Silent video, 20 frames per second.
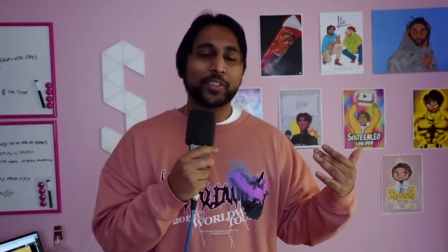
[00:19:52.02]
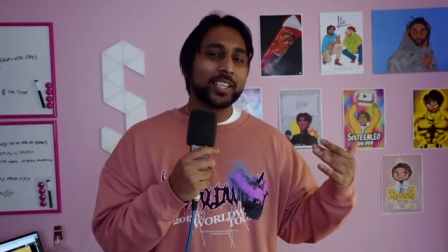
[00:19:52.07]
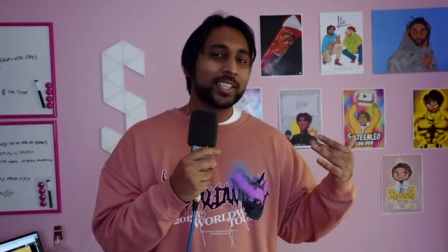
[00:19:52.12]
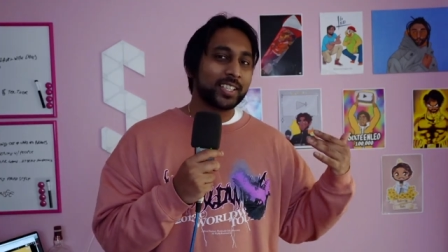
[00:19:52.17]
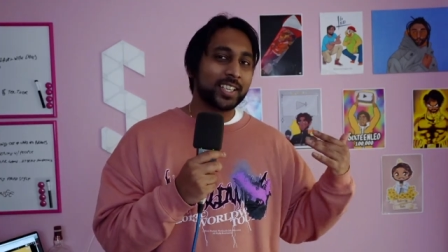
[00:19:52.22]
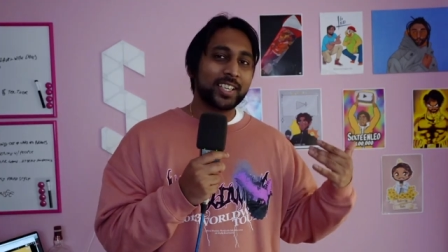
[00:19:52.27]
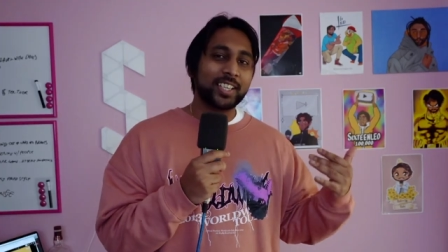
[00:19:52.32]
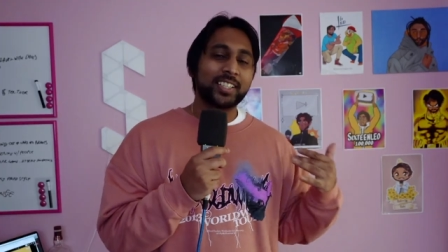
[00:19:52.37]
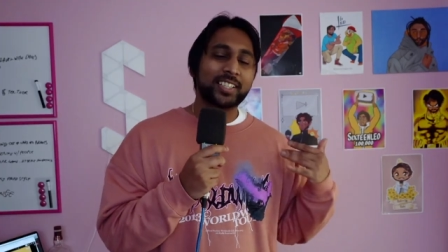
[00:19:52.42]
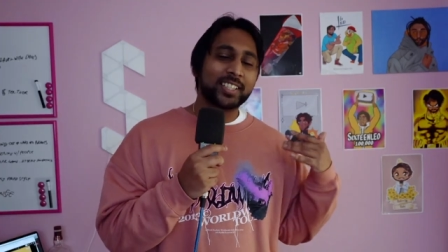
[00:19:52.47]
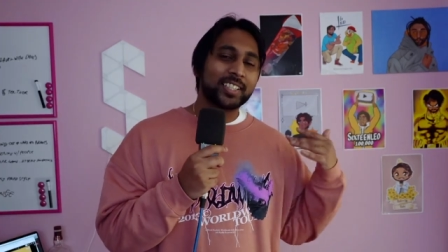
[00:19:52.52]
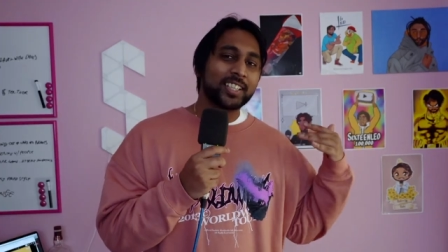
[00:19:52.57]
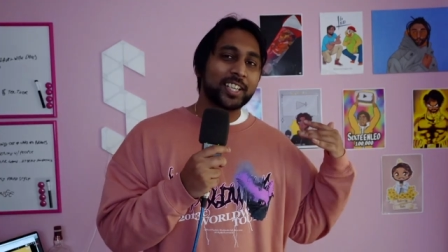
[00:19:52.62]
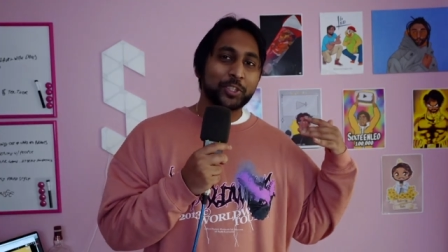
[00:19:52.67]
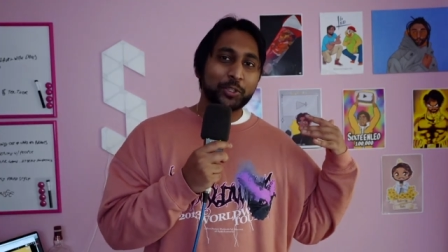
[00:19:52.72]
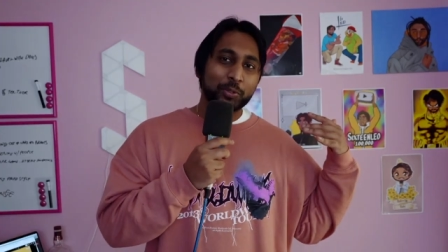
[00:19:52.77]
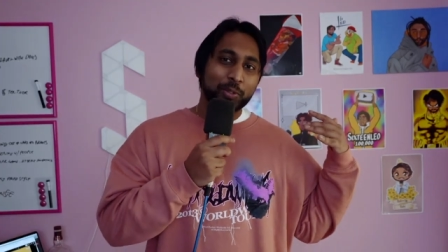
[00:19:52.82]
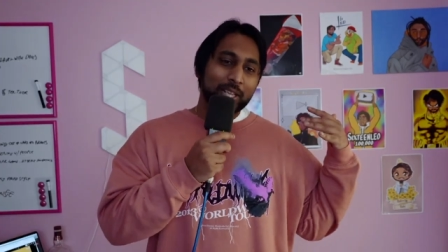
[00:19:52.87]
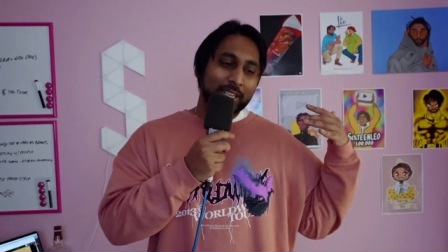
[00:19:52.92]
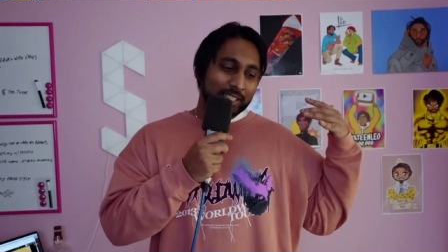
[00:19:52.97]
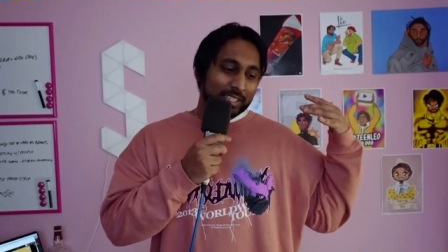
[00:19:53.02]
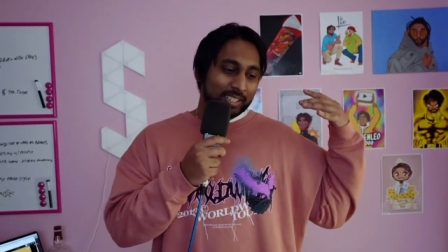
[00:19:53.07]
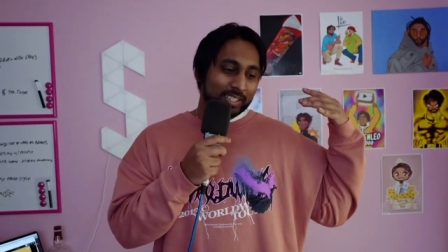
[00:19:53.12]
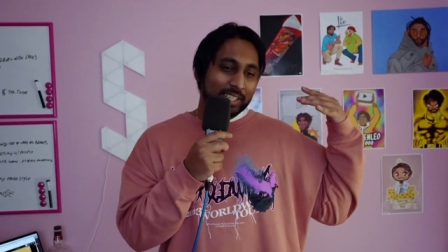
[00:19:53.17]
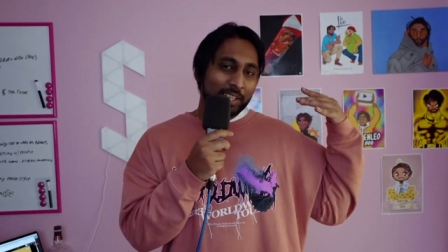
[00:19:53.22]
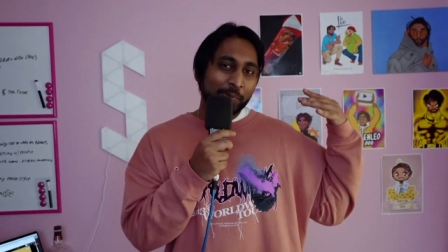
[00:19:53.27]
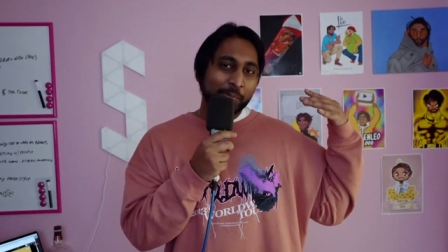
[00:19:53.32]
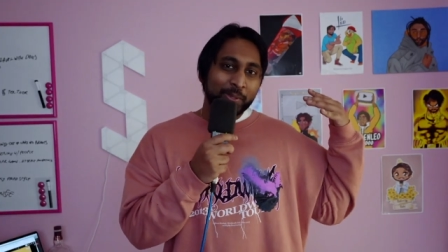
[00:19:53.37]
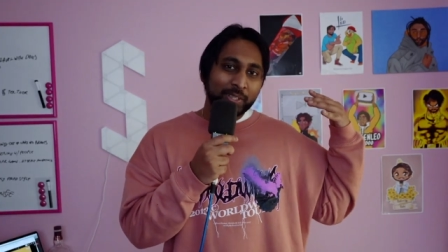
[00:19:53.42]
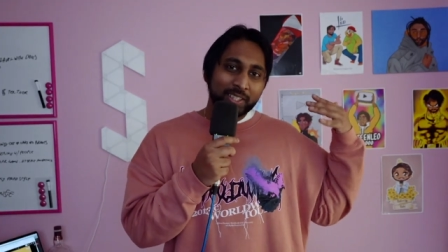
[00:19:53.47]
there's anything that you'd like to
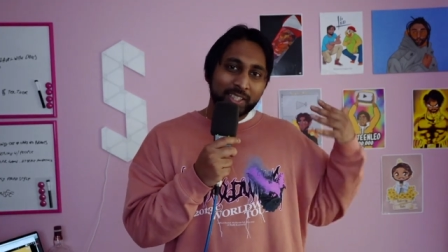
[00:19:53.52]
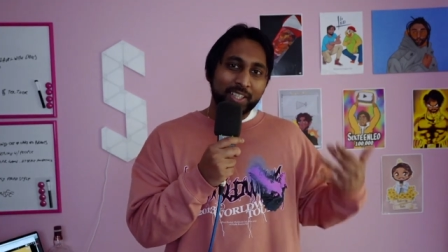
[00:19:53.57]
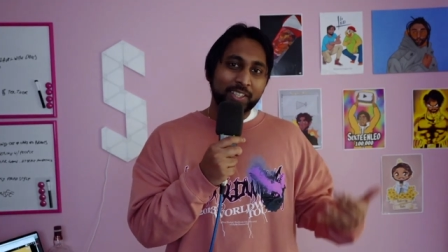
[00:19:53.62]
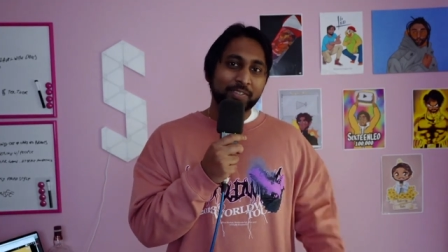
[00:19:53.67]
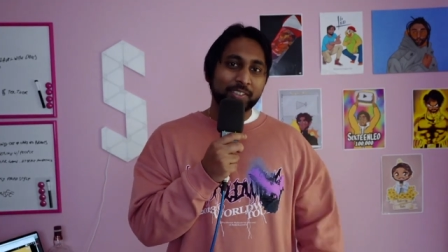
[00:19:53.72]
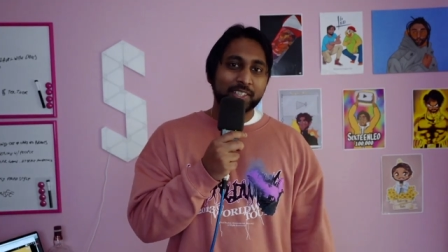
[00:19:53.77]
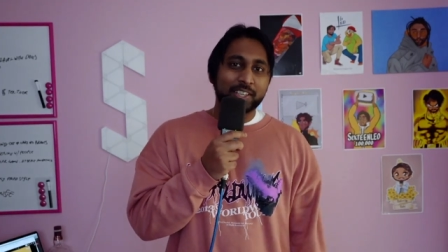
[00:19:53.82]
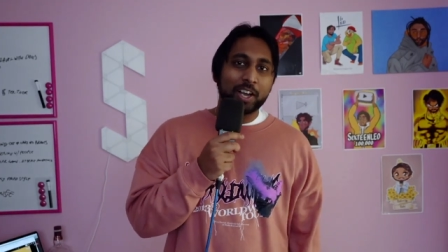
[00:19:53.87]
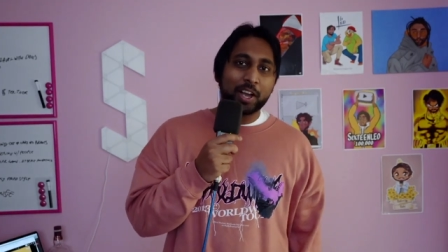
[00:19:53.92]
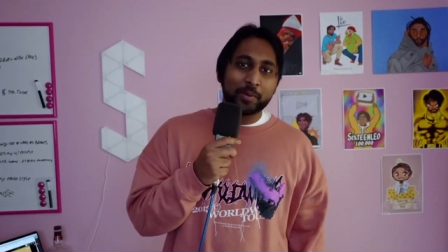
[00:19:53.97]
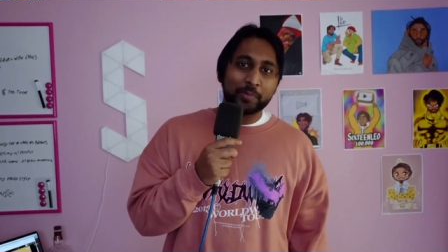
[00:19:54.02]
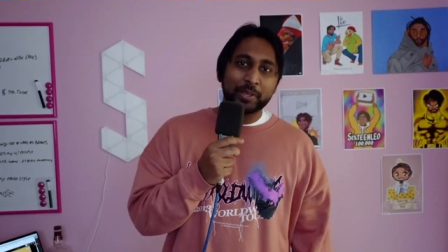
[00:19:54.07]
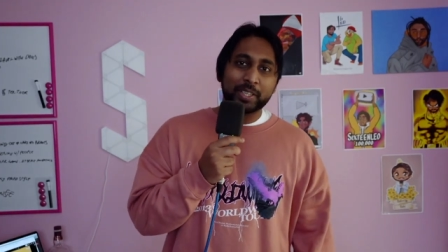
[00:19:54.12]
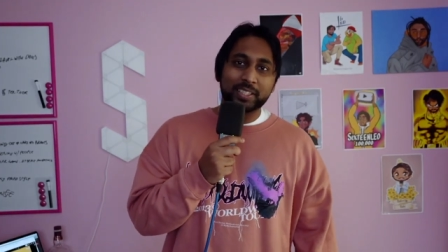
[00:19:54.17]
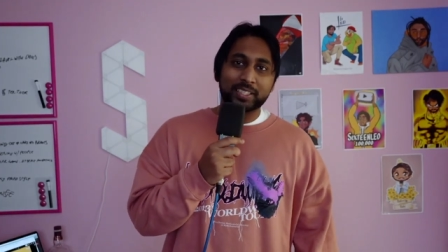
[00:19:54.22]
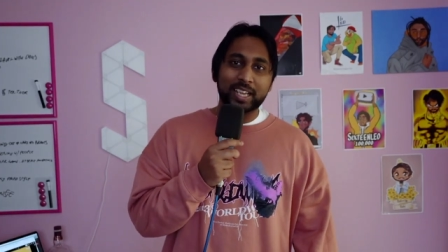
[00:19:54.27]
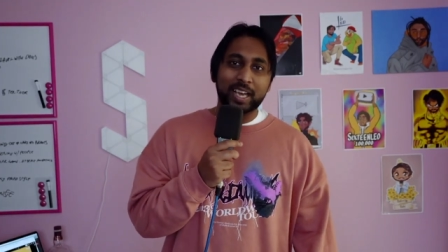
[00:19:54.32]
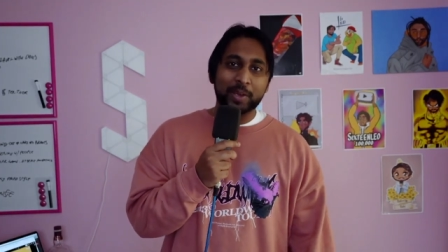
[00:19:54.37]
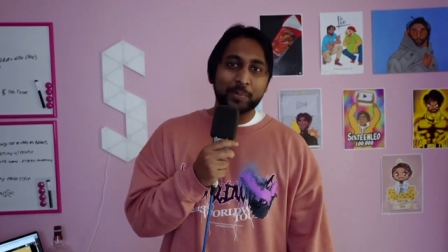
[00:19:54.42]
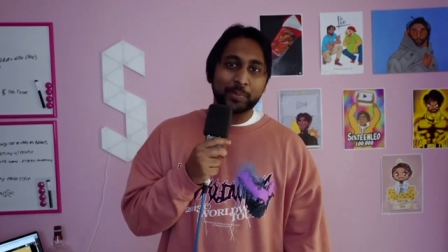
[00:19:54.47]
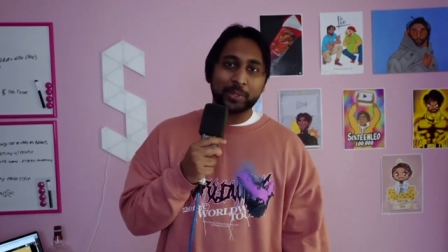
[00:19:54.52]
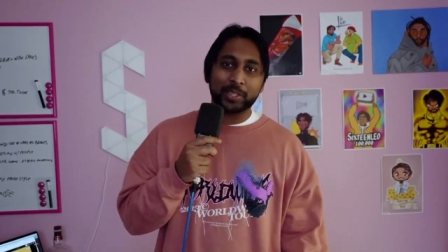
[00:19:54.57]
tell me, leave a comment down